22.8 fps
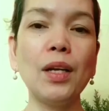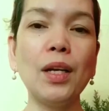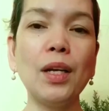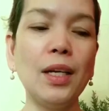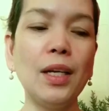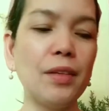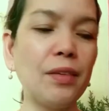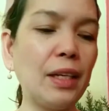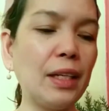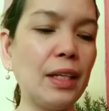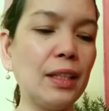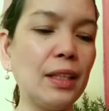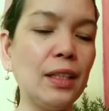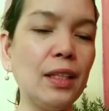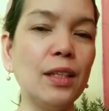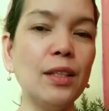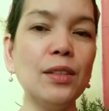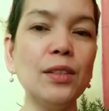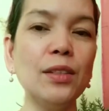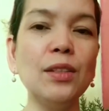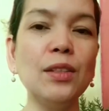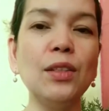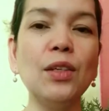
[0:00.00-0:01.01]
write
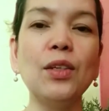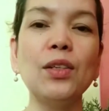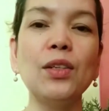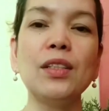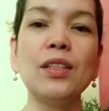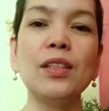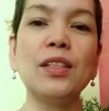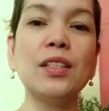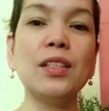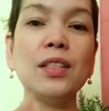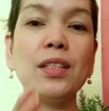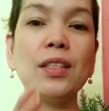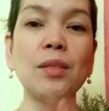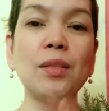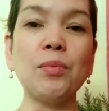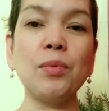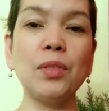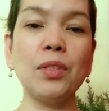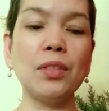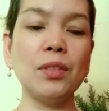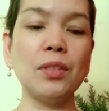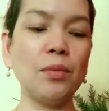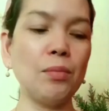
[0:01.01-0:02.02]
down on the
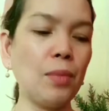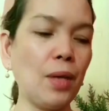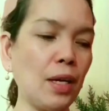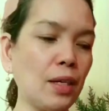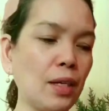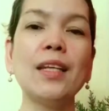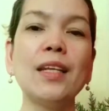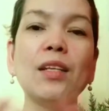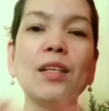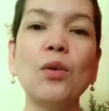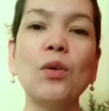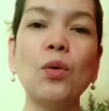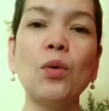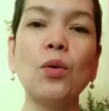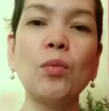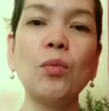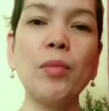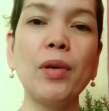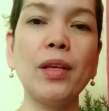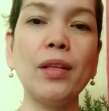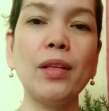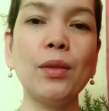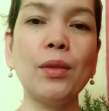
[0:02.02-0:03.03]
description box and all
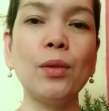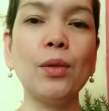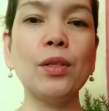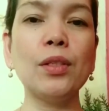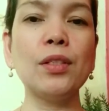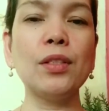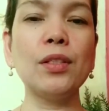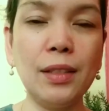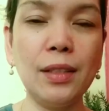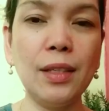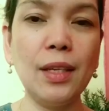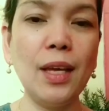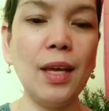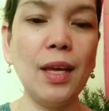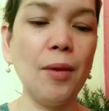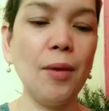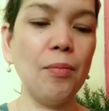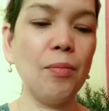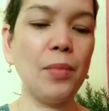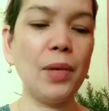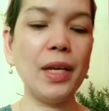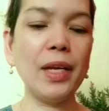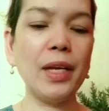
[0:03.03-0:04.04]
my thoughts.
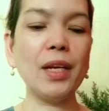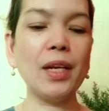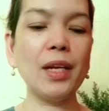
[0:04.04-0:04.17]
MYRA